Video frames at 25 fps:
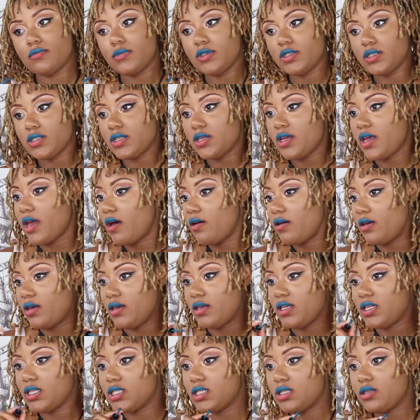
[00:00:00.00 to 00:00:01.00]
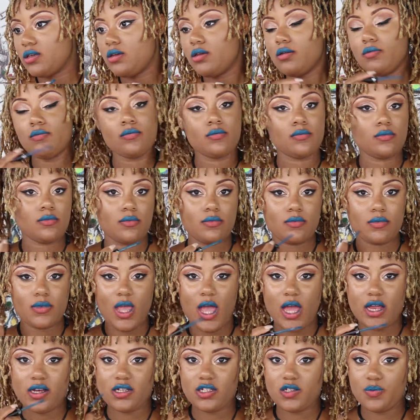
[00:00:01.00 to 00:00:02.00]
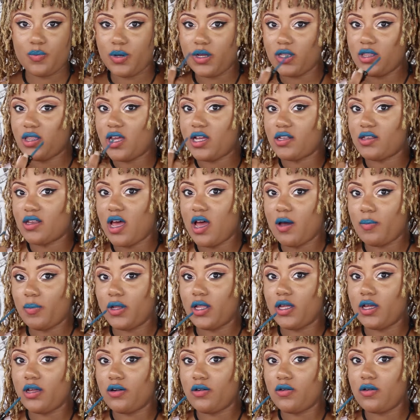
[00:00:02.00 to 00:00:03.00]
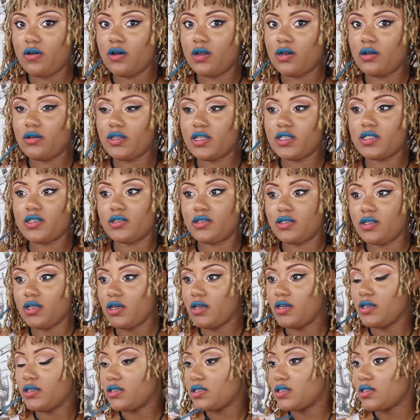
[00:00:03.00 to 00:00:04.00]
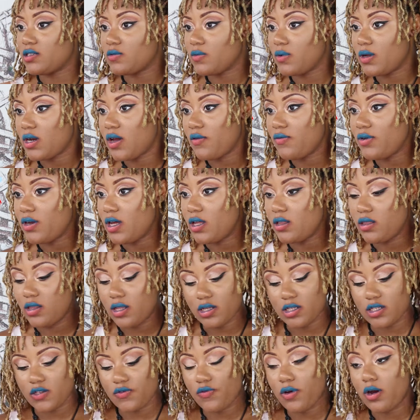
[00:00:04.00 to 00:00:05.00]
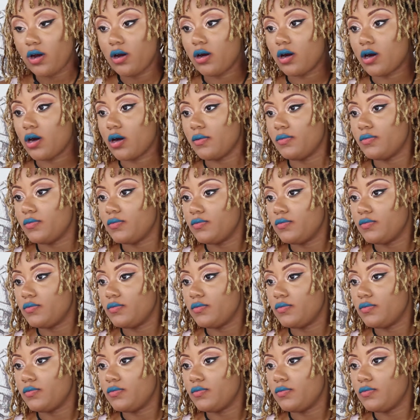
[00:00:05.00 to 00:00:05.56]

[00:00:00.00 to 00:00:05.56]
You see how easy I just put that top lid on? This is the easiest one I've done thus far.